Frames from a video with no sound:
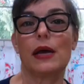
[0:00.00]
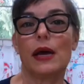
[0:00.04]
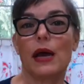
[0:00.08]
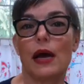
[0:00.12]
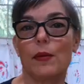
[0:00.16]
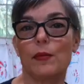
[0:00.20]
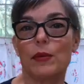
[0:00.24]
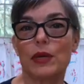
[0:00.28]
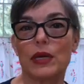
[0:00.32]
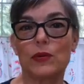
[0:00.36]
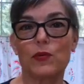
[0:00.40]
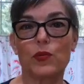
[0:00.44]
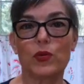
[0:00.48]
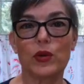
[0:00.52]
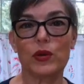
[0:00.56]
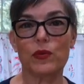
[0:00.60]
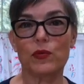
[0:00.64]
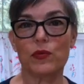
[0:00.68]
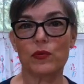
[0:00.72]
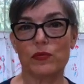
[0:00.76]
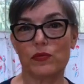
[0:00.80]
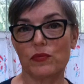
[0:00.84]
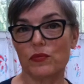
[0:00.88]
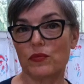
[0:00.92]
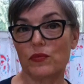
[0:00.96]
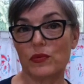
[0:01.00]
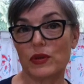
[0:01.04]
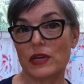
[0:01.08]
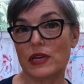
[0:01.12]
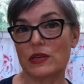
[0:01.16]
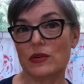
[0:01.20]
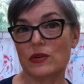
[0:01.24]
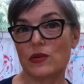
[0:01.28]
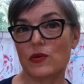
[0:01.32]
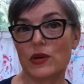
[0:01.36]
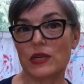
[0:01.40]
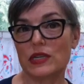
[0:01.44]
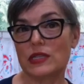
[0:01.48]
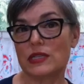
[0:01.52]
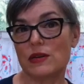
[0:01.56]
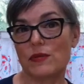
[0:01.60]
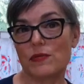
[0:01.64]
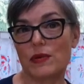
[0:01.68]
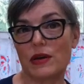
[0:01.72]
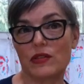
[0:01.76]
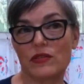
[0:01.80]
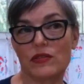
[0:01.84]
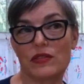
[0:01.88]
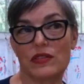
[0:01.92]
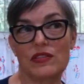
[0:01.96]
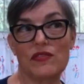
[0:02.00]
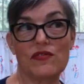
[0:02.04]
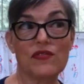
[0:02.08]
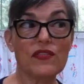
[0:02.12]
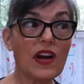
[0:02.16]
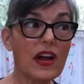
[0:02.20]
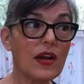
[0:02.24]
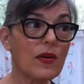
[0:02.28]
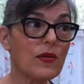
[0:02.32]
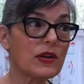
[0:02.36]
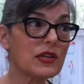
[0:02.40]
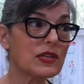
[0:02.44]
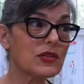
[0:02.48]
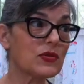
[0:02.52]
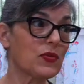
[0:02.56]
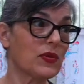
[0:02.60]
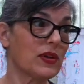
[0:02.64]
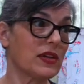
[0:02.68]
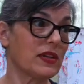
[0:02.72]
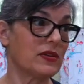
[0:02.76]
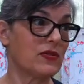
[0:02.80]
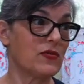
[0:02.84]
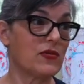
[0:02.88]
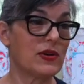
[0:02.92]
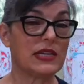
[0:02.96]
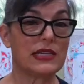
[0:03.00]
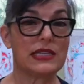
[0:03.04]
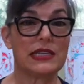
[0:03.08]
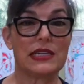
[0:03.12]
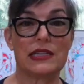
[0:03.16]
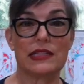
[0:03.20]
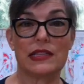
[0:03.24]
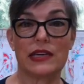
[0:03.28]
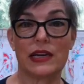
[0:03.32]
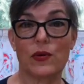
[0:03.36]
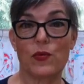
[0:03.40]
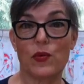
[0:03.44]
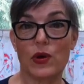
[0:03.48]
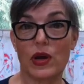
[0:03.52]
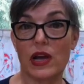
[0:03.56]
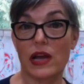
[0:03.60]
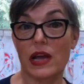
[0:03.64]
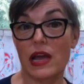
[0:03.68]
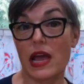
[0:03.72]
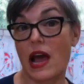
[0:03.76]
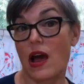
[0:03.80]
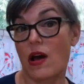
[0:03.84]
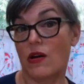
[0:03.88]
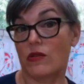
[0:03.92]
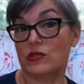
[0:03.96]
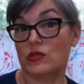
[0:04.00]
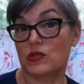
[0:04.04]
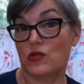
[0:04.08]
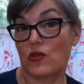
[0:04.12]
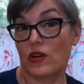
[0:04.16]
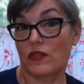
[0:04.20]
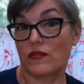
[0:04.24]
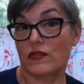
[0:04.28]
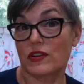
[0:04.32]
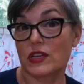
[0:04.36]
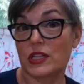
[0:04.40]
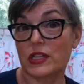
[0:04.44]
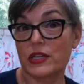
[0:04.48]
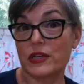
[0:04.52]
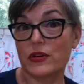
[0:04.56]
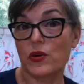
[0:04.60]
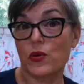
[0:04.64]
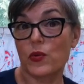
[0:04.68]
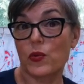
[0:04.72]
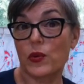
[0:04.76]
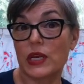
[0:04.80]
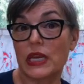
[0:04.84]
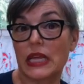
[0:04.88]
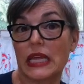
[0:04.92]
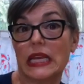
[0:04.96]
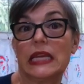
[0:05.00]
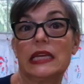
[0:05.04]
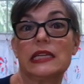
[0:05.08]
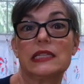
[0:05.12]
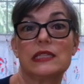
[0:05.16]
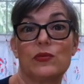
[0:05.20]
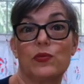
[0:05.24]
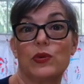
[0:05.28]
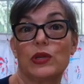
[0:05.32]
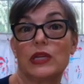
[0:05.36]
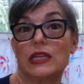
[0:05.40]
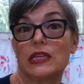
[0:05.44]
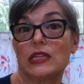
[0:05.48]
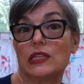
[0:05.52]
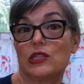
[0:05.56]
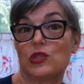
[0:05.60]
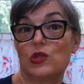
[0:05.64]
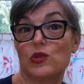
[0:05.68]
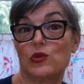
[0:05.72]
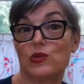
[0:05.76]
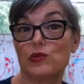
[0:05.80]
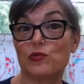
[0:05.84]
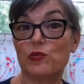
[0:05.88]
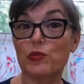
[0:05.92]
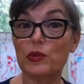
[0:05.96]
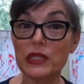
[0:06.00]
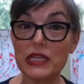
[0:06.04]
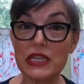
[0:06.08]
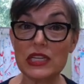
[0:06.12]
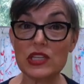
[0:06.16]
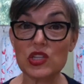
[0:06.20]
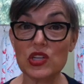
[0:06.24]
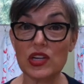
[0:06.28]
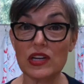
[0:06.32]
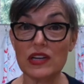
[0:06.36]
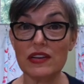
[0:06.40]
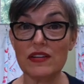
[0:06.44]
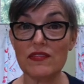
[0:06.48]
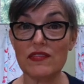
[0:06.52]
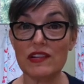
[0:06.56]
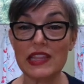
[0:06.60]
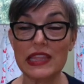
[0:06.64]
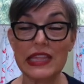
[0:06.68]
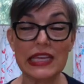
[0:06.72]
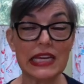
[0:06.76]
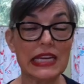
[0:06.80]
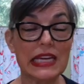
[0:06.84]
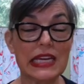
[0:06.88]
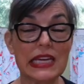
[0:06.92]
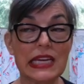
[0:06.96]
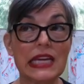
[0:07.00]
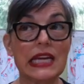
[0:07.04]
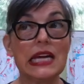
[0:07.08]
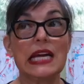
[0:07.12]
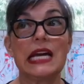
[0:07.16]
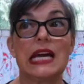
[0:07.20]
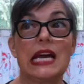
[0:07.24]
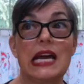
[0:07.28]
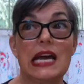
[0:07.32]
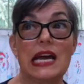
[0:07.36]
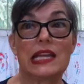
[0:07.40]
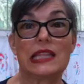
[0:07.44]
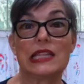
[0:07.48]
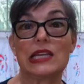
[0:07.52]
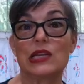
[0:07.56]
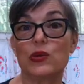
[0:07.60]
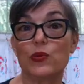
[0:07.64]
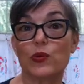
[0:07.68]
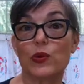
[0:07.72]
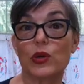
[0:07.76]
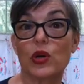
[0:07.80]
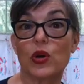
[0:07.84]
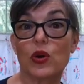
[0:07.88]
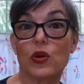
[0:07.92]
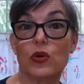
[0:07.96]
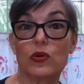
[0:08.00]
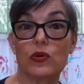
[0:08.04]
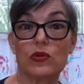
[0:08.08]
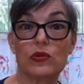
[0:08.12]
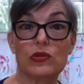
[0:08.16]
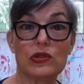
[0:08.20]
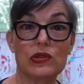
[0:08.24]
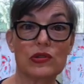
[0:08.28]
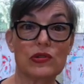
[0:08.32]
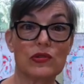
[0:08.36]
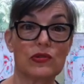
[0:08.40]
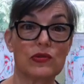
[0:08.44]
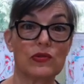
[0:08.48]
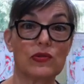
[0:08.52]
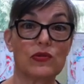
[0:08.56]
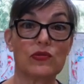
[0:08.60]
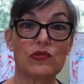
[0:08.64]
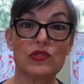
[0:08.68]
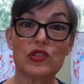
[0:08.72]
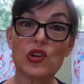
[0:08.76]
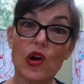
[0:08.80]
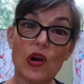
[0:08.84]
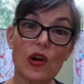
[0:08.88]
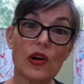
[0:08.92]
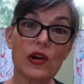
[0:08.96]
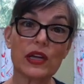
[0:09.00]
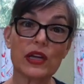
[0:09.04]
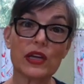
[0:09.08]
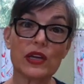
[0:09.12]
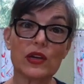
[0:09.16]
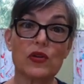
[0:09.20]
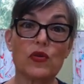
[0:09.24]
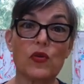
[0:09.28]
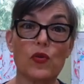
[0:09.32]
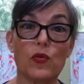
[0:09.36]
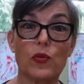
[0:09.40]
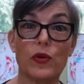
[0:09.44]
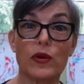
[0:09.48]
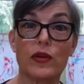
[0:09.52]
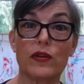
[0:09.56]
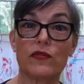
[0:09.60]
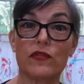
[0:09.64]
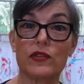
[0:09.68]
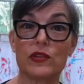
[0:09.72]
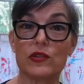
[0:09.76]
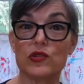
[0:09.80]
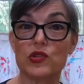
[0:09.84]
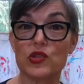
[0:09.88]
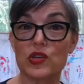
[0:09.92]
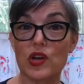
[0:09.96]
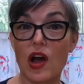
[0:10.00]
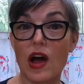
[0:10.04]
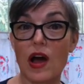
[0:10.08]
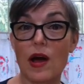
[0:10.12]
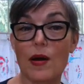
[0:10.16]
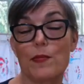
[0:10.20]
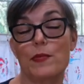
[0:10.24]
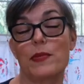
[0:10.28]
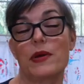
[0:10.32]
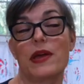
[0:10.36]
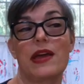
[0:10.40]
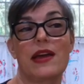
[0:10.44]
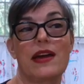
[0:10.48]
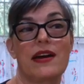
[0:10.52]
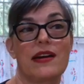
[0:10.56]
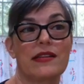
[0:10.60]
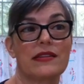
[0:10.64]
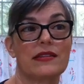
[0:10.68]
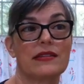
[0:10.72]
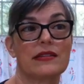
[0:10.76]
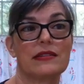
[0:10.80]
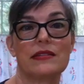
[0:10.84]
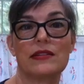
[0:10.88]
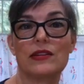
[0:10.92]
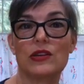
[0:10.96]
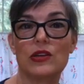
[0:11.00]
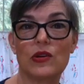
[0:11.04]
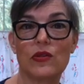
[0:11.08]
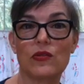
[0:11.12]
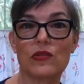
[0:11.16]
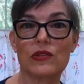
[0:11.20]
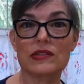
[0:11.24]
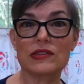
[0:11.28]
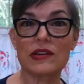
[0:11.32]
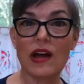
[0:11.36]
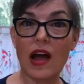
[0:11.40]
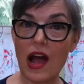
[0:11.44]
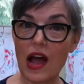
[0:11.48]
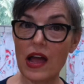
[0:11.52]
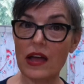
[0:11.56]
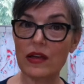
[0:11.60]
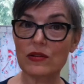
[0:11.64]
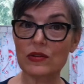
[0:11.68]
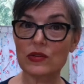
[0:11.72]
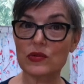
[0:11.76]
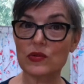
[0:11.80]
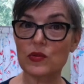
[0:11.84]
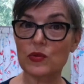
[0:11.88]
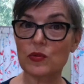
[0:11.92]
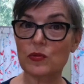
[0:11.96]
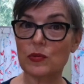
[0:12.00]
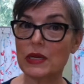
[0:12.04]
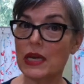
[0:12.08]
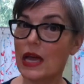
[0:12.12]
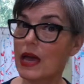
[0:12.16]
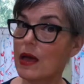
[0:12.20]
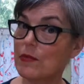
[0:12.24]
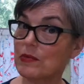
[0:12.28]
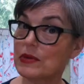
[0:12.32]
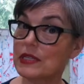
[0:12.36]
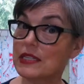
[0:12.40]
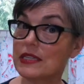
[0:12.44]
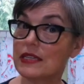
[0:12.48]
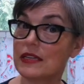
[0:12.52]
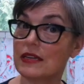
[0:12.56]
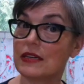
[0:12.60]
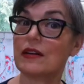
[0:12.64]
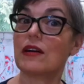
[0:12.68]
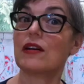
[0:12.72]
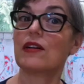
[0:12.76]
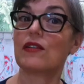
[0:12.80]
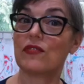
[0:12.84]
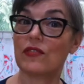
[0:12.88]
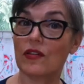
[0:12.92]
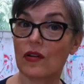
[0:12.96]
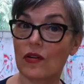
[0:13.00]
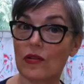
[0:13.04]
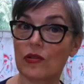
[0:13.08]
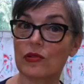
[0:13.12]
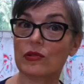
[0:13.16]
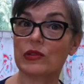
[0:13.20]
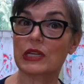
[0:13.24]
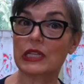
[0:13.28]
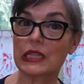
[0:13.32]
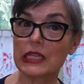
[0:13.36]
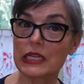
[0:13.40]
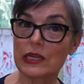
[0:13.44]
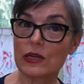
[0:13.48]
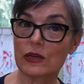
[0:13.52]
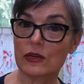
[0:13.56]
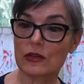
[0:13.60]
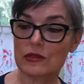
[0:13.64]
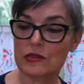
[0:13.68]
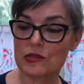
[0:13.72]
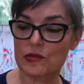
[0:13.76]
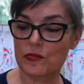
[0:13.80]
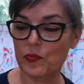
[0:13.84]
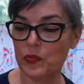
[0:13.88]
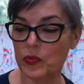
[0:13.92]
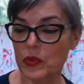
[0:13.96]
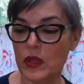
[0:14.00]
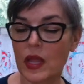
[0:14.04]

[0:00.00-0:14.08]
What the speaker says: I mean, we had no idea about the virus. We had no idea how strong the cleaner we needed. Did we need to use bleach on everything? And then you would go to Target or wherever you shop, and the aisles would be empty of all the cleaners.